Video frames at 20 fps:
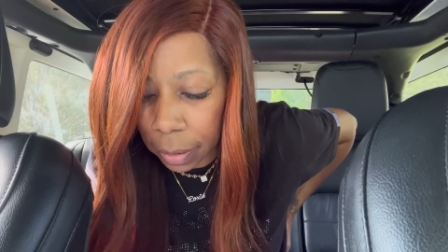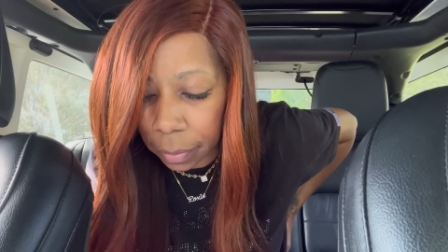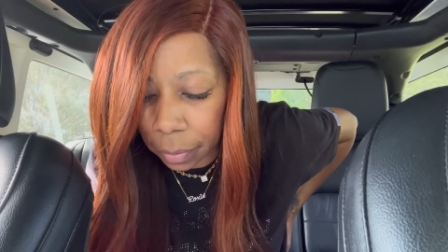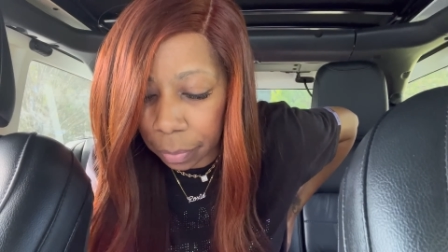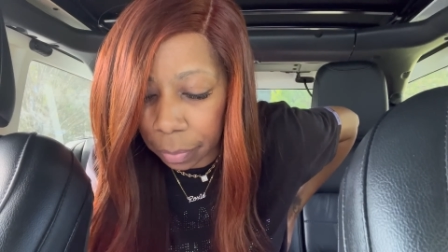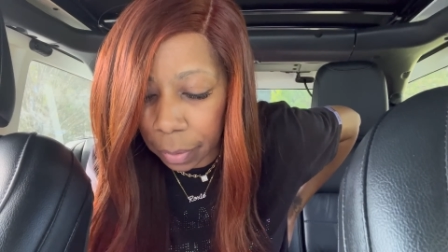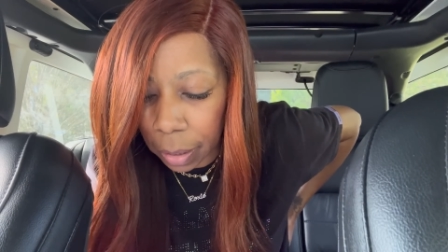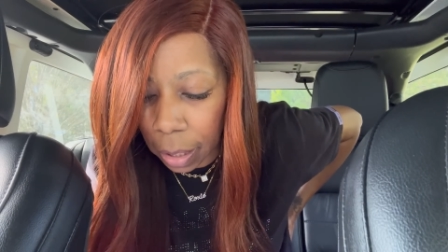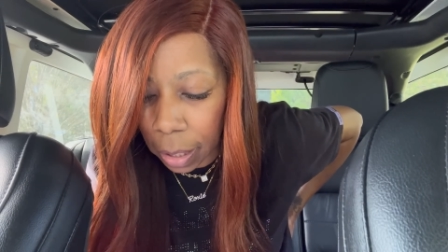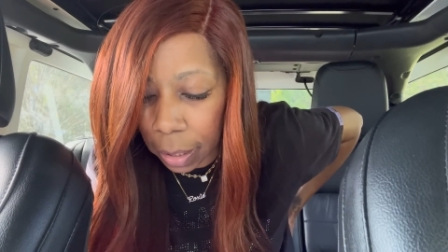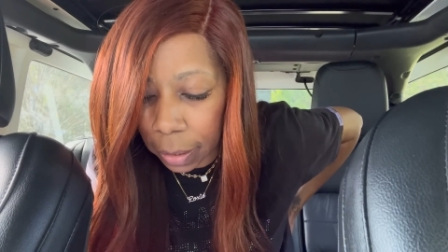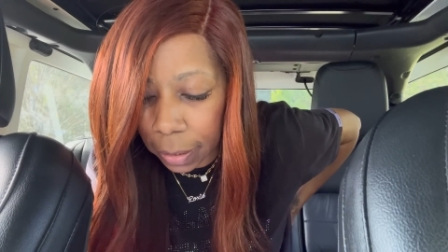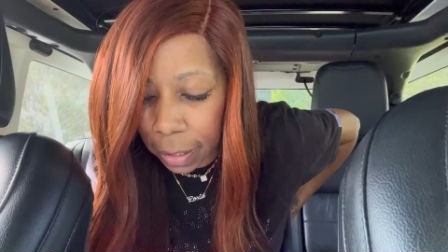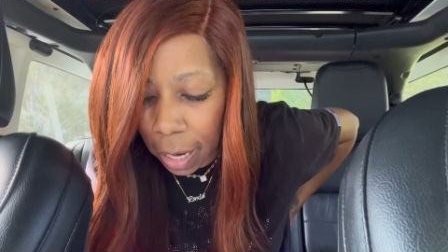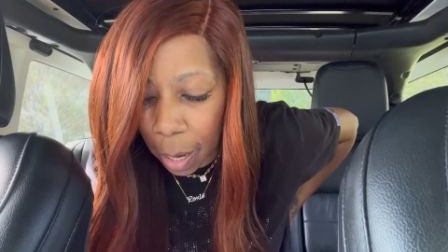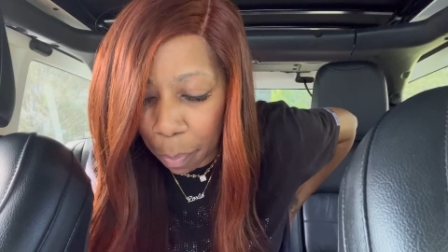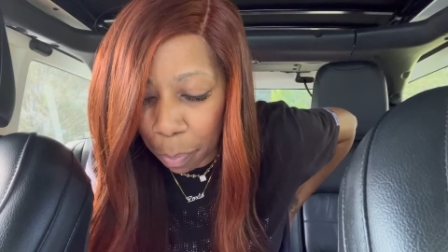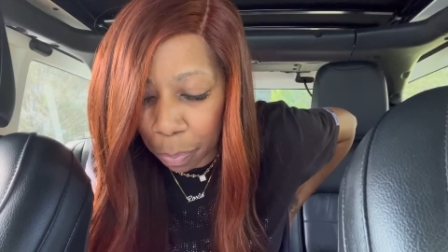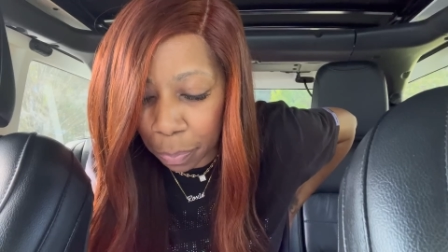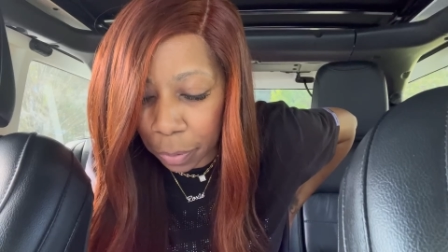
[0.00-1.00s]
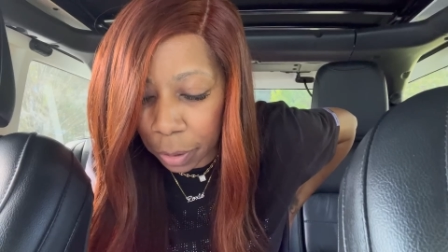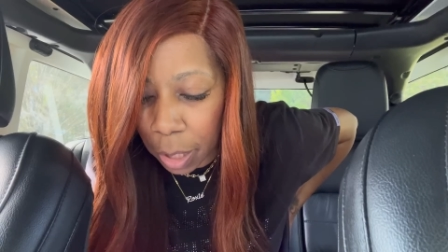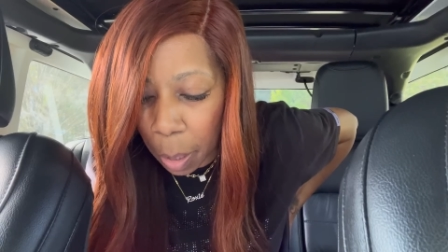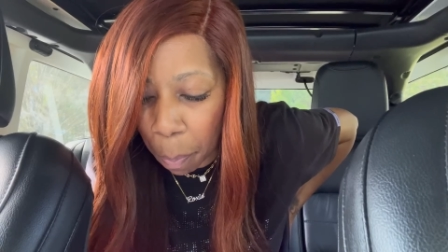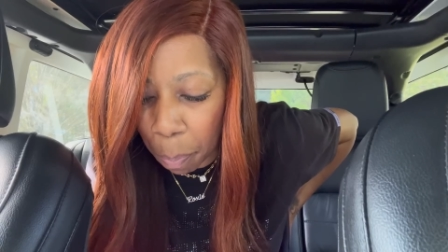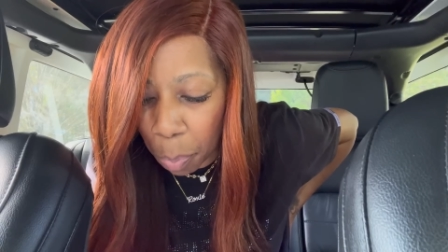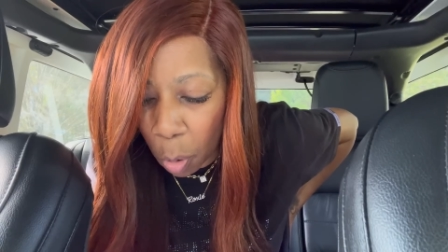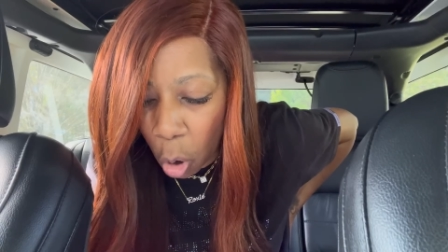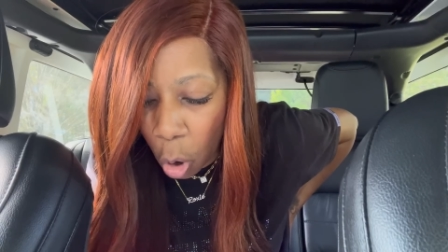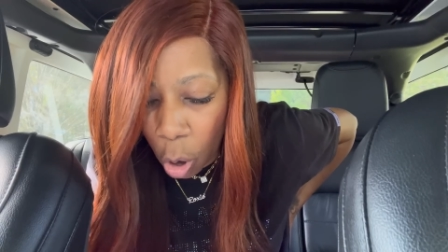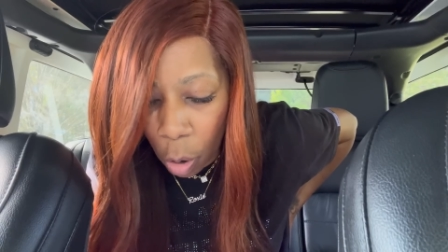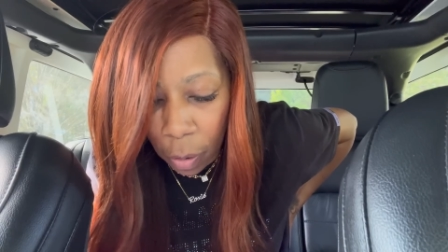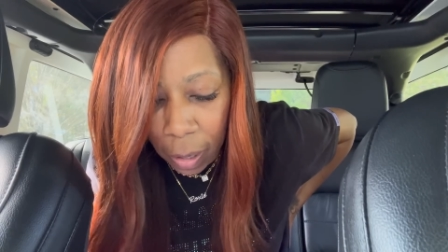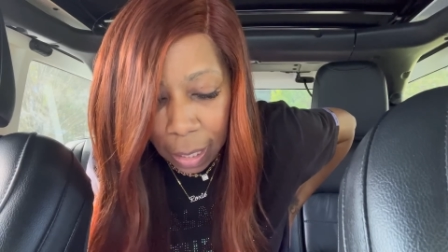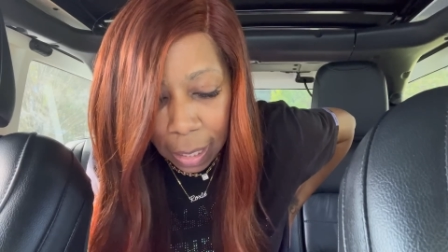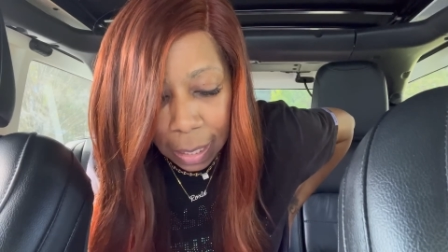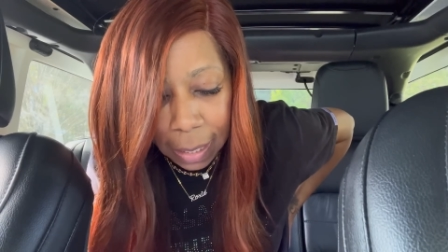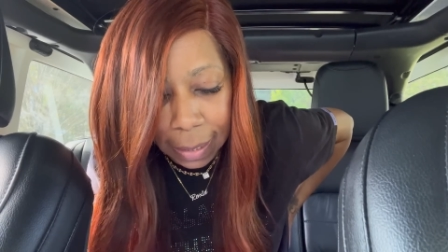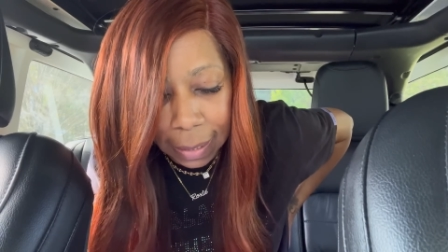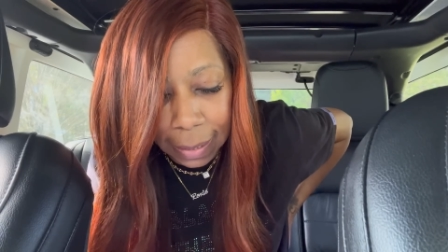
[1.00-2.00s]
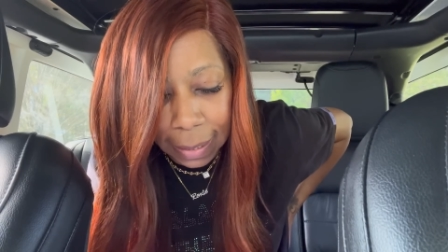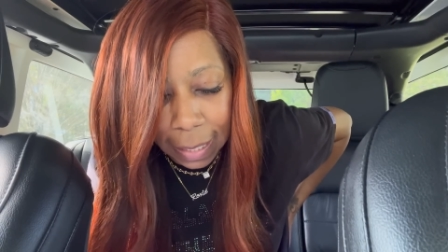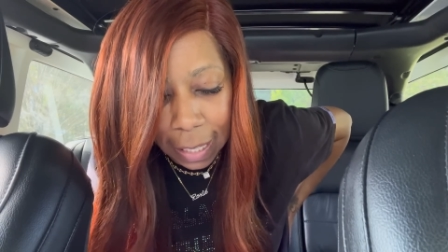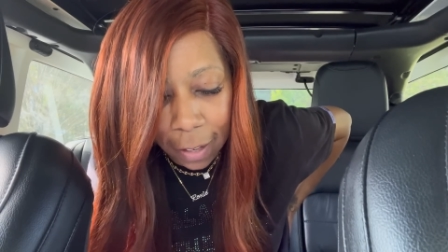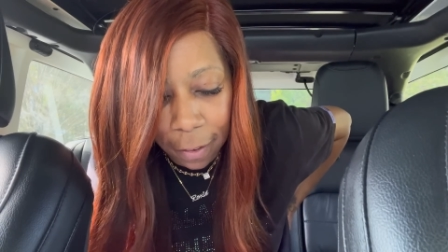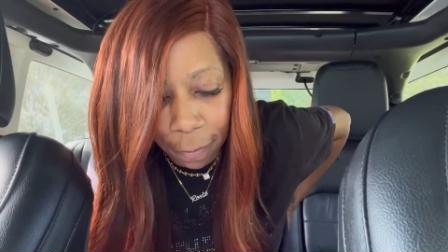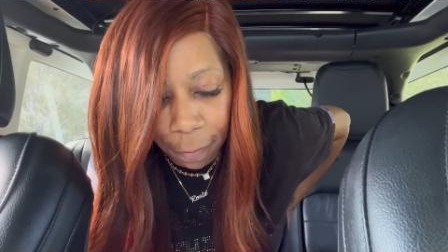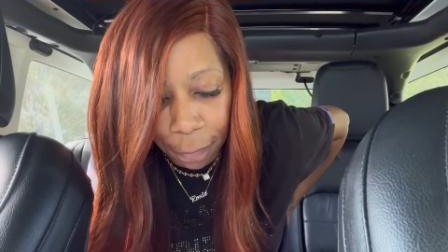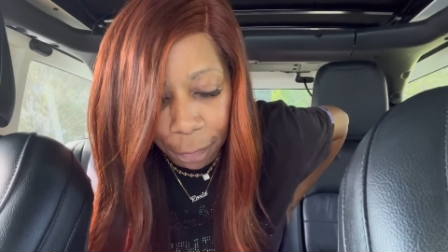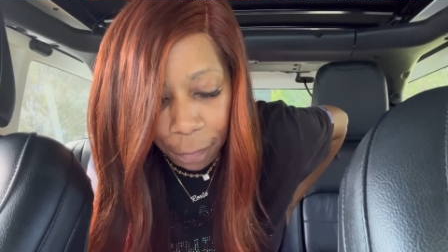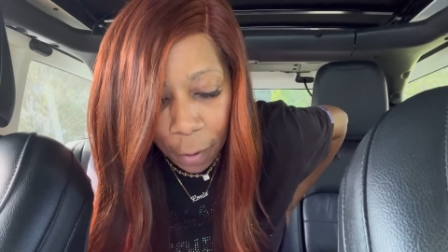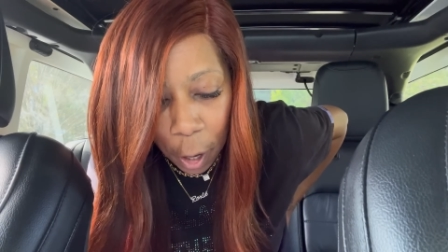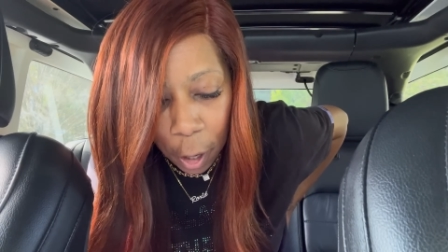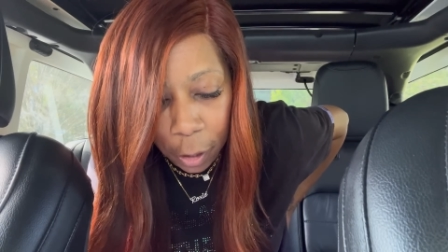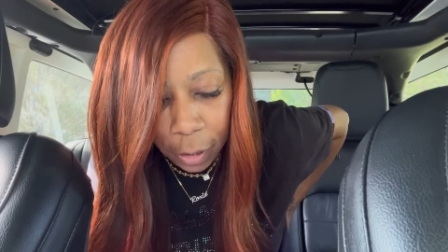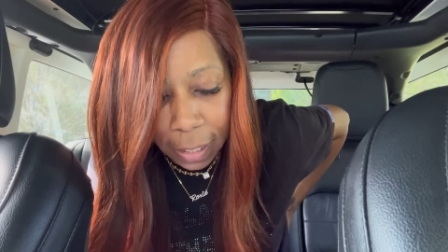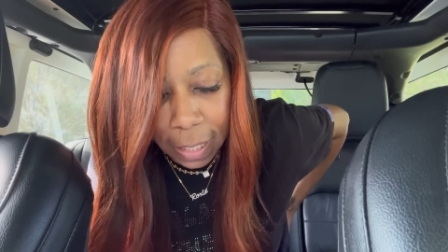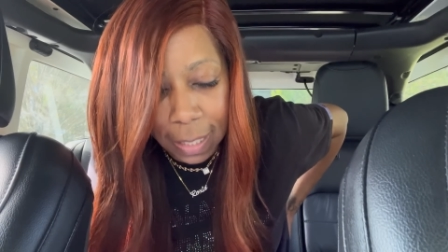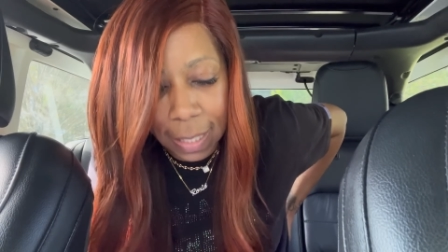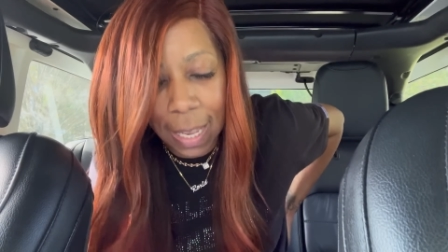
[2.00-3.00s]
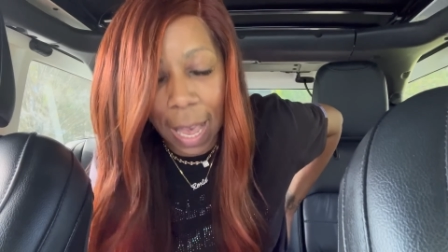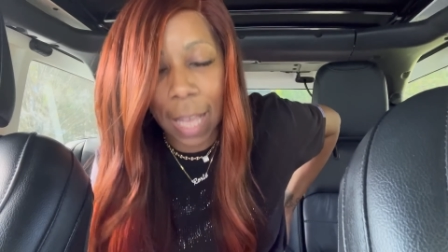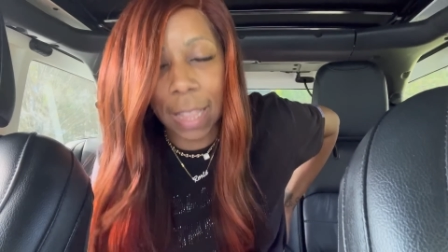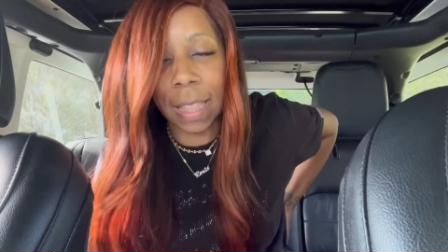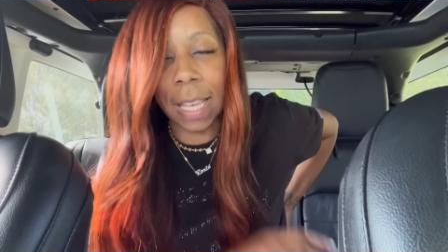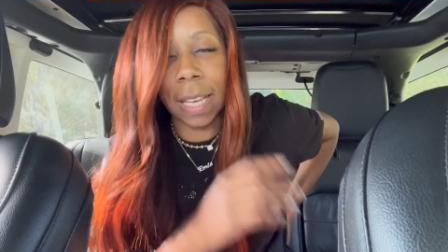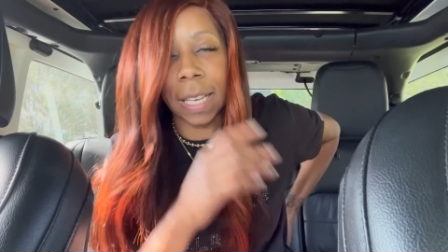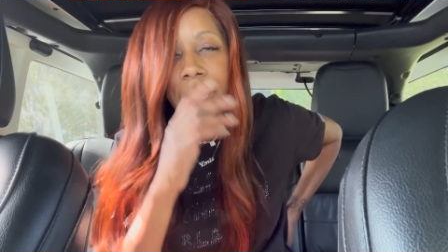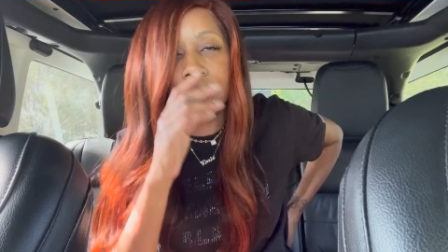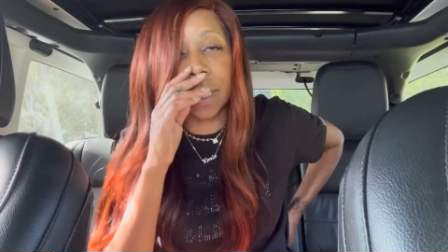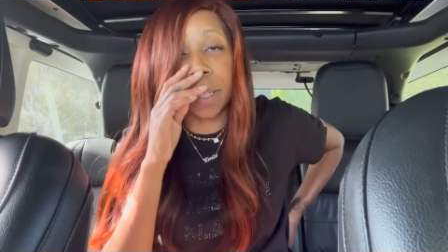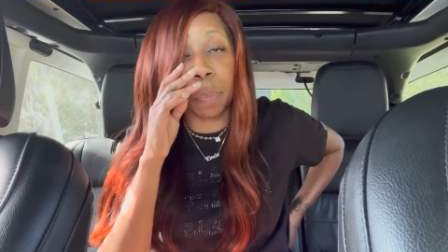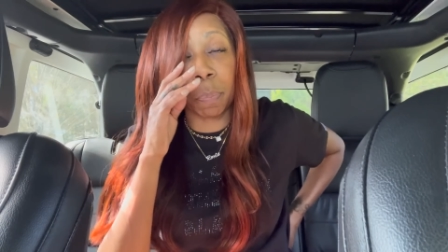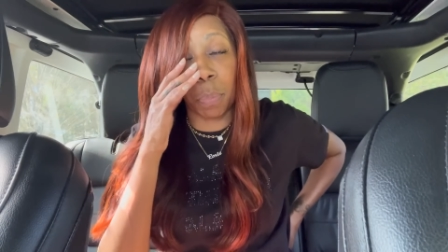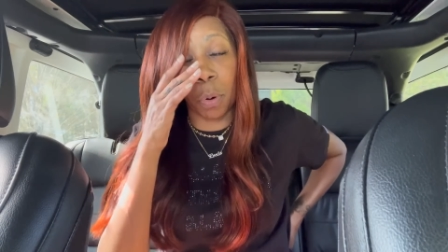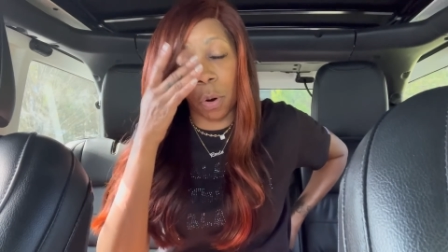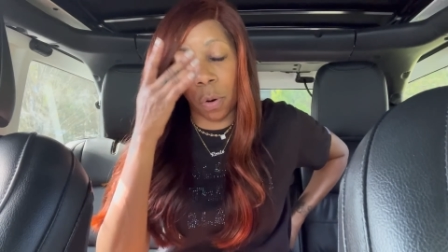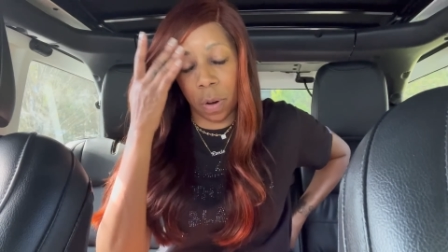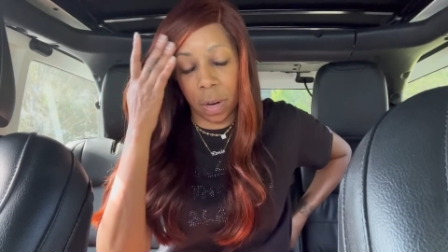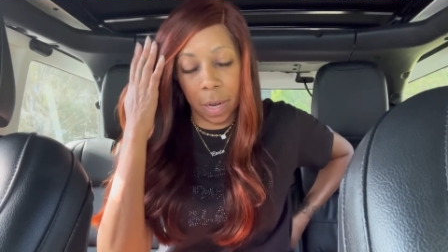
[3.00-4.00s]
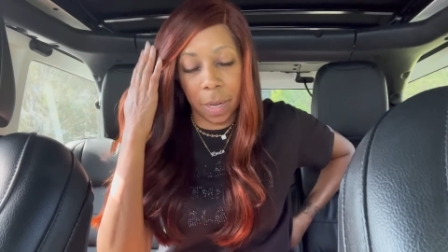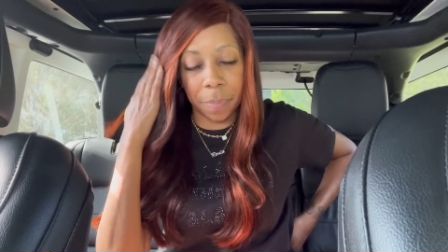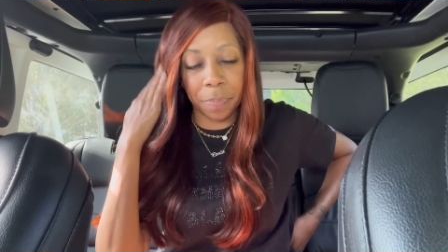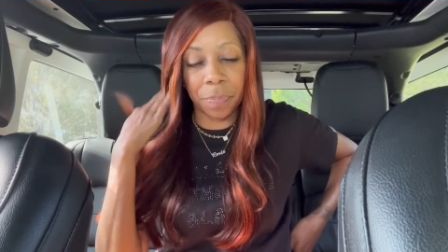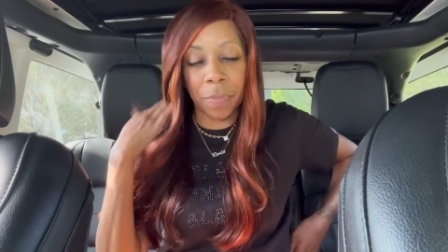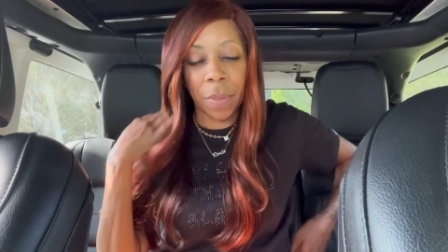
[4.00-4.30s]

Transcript: De- Deborra-Lee Furness, I think it's Deborah